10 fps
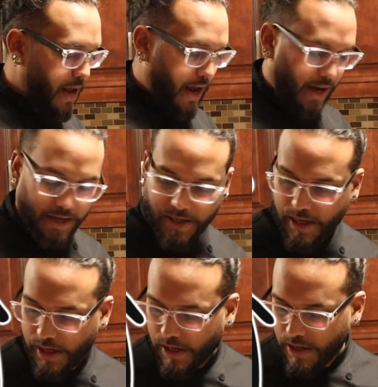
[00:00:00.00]
And
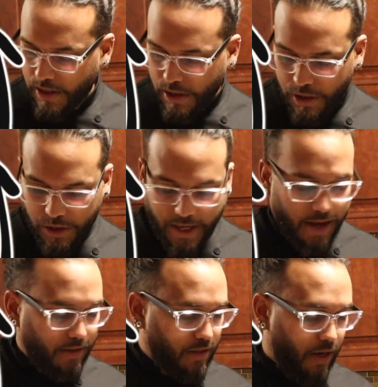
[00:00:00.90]

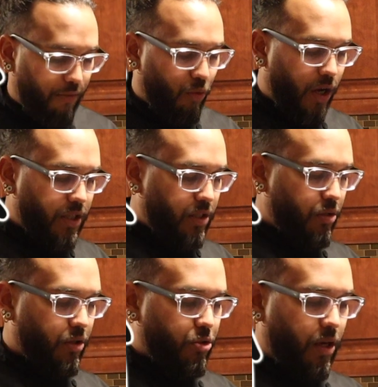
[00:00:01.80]
yeah, instead of rice, you
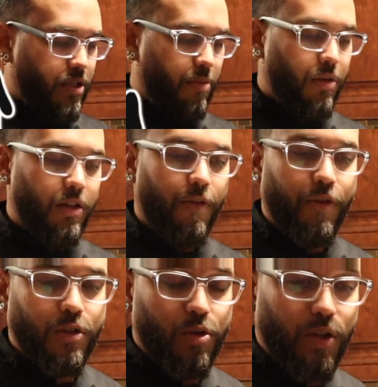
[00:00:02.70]
can try something different. So